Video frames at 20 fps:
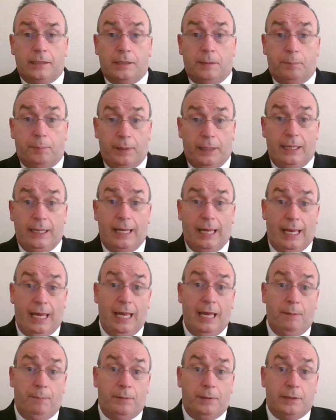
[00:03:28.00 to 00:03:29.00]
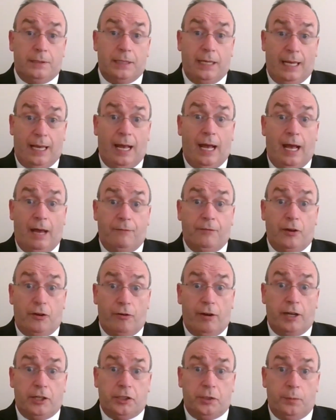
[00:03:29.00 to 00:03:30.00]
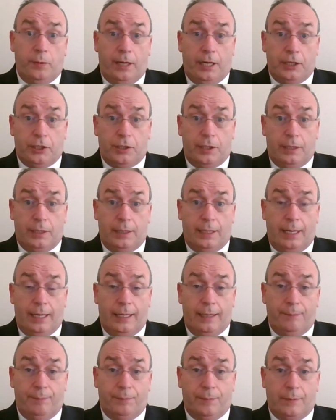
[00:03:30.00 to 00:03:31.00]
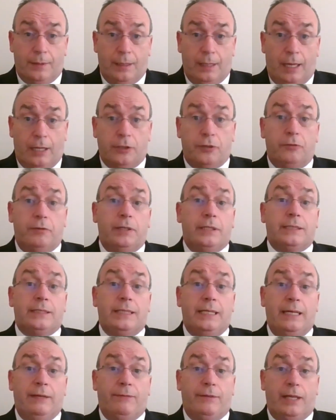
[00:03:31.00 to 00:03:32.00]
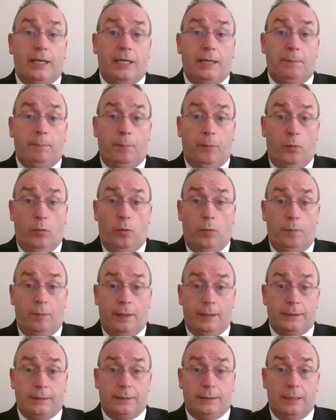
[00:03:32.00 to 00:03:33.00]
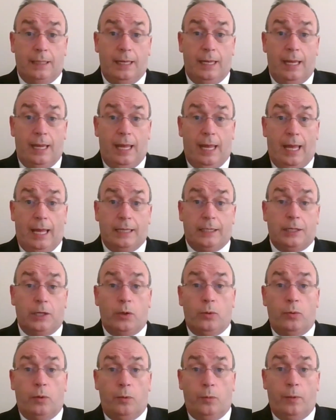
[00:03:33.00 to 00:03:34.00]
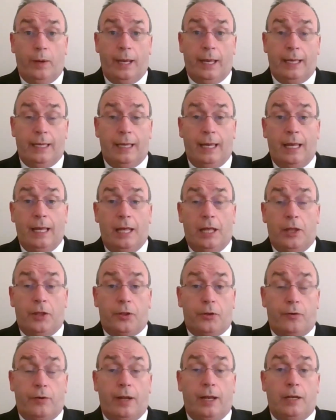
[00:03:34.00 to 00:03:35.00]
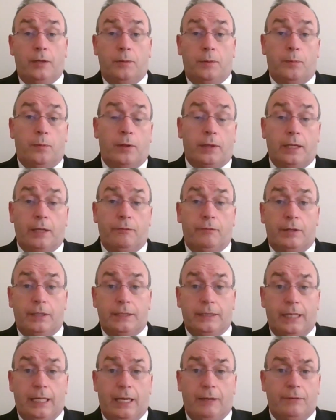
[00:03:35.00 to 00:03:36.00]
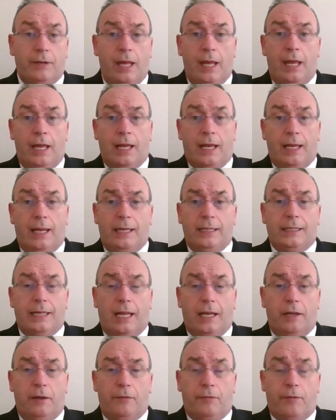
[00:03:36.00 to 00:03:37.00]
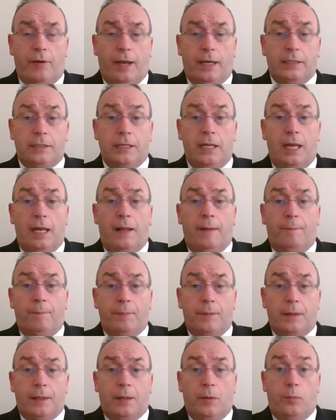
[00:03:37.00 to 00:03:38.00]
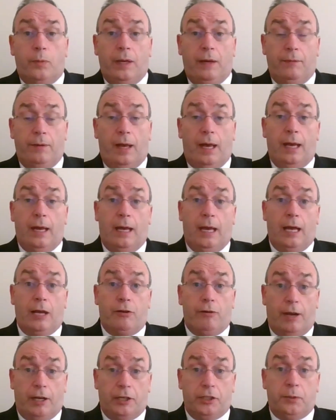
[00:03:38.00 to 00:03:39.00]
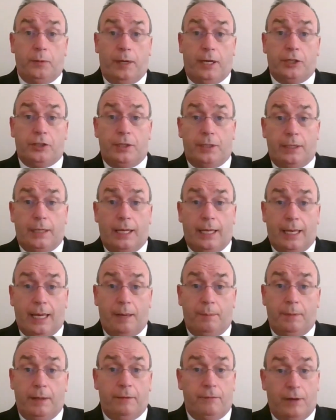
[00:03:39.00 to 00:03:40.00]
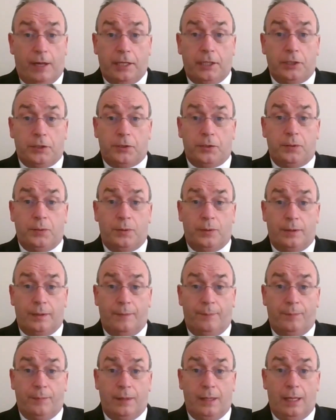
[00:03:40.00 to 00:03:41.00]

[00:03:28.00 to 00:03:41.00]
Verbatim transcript: to be able to have a graduation day and to receive their diplomas and to go away thrilled with what they've received. Can I tell you, friends, that we have a graduation day coming very soon.